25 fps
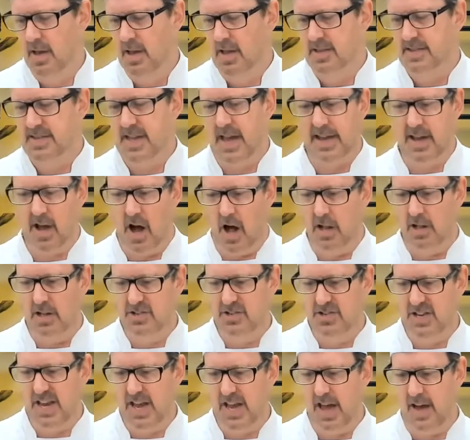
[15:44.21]

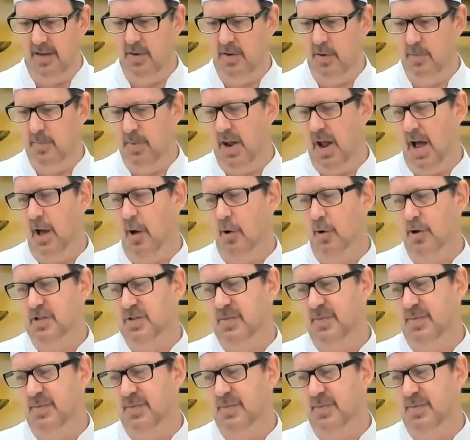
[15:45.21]
psychology of it, but I always